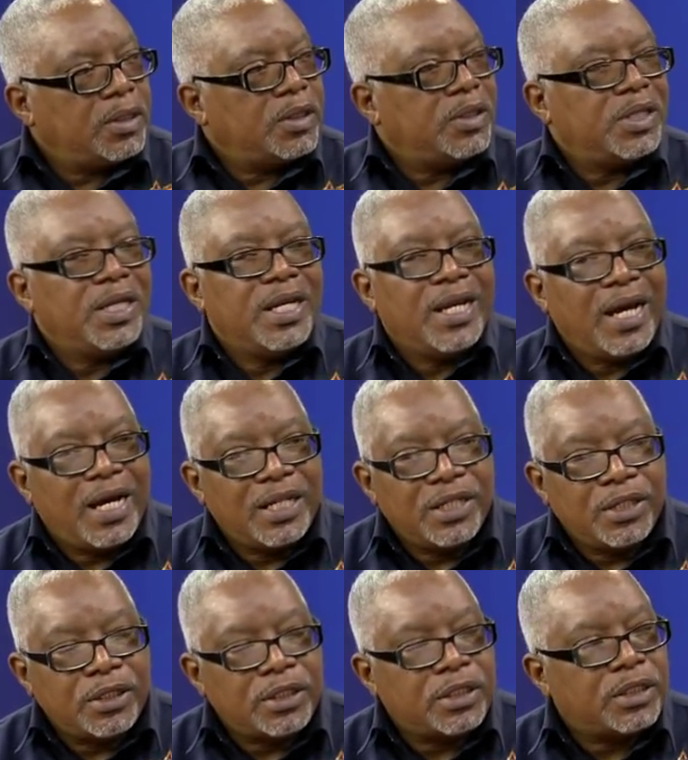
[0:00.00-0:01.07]
to the
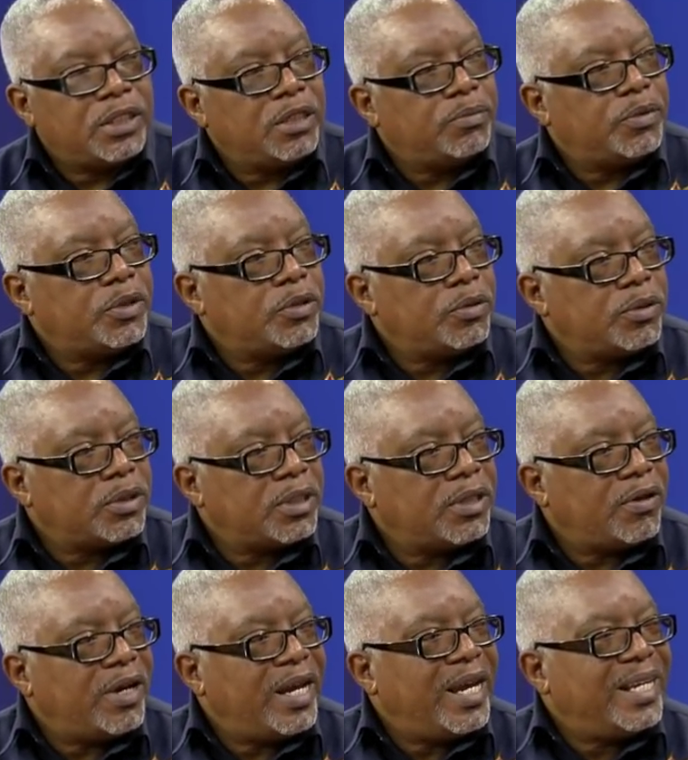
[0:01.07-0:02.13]
largest steel
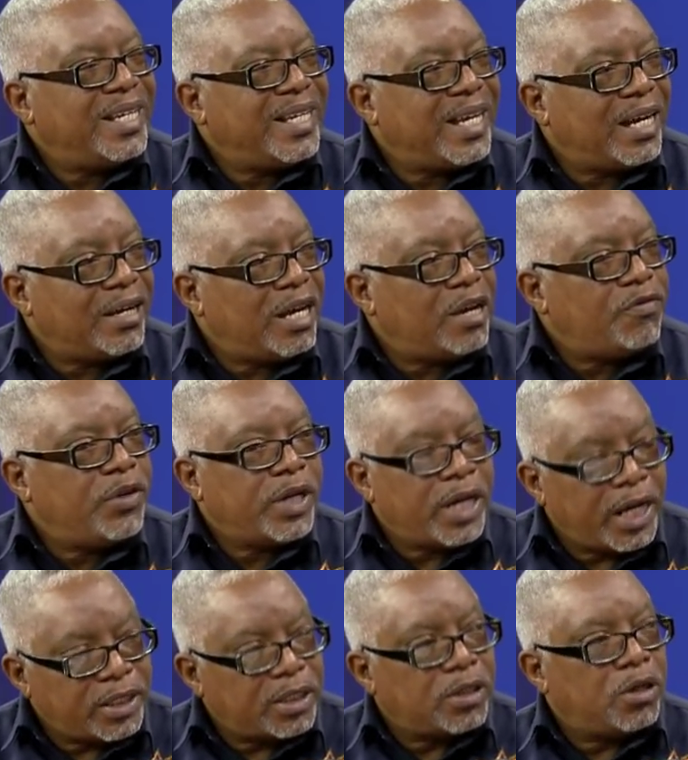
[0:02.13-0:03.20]
producer every
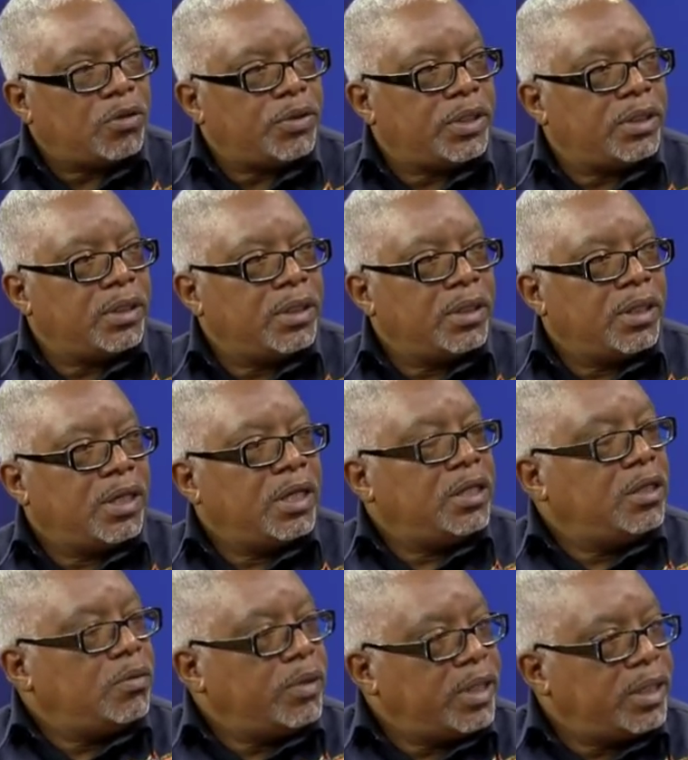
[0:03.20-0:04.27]
category
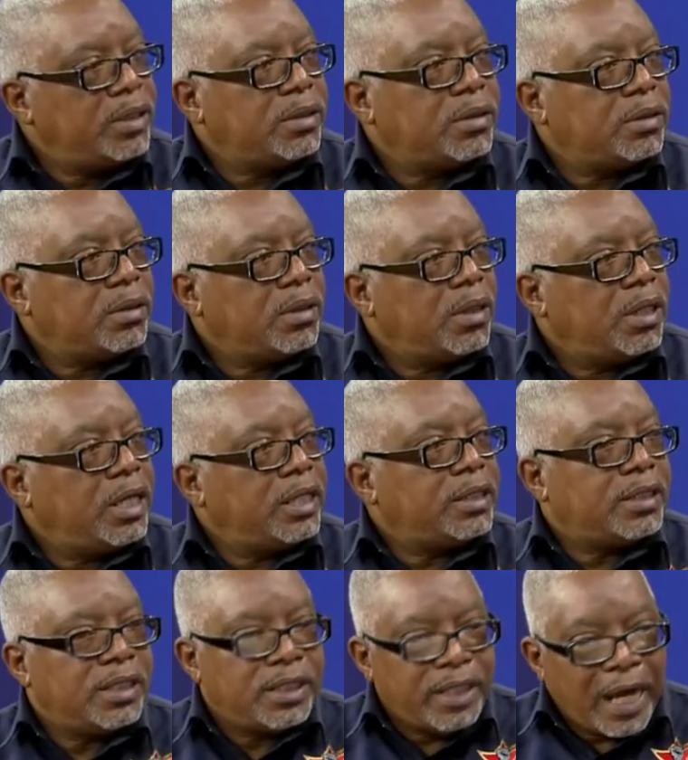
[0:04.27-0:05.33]
in the world.
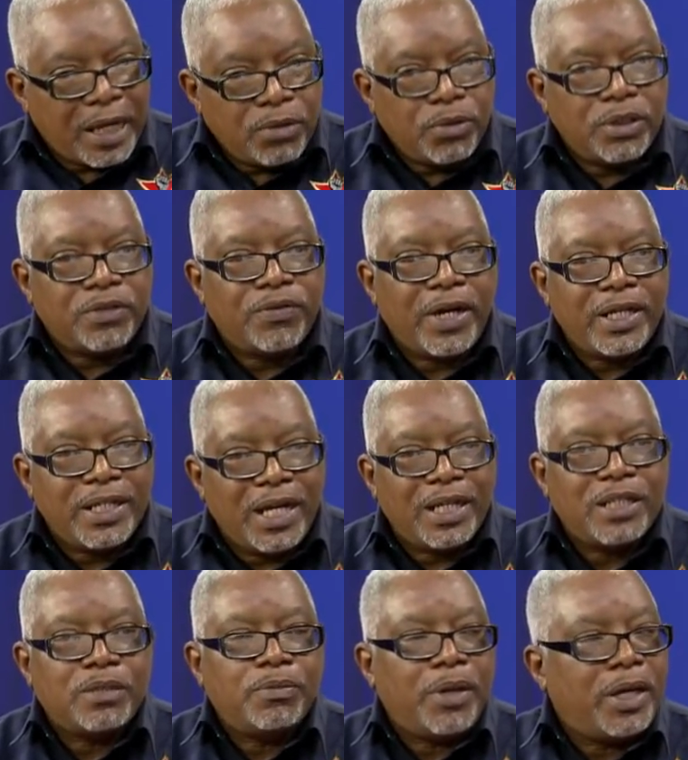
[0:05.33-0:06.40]
That was
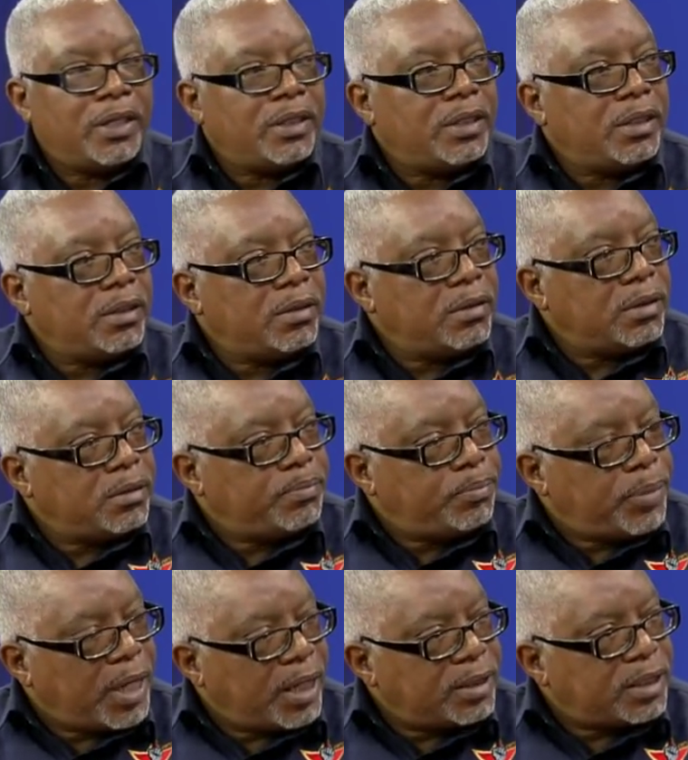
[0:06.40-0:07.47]
financed by the
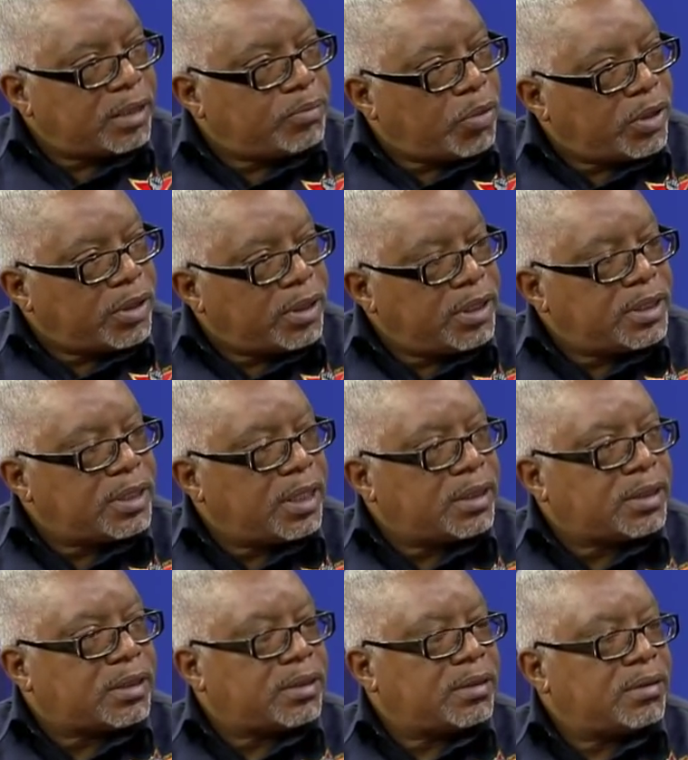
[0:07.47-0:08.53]
plant at Point
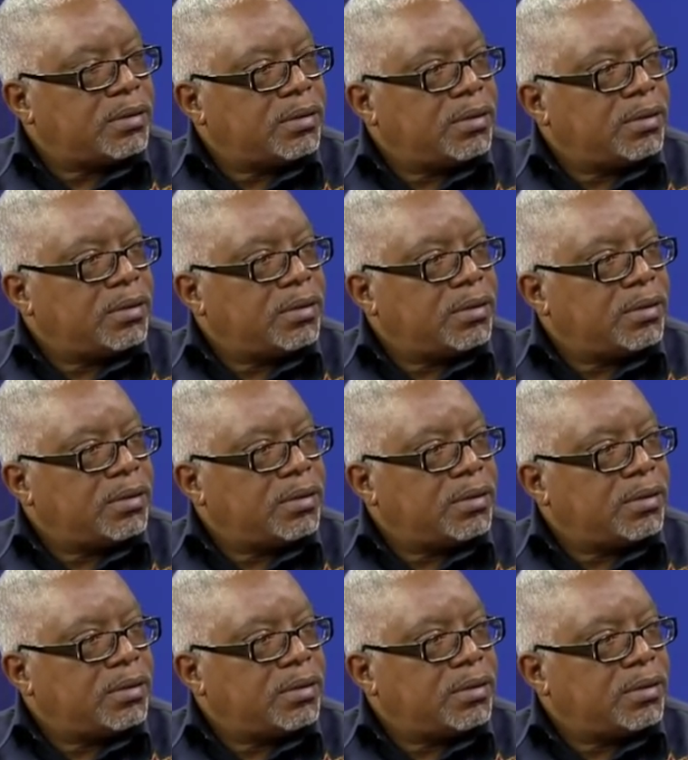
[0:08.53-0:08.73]
Lisas.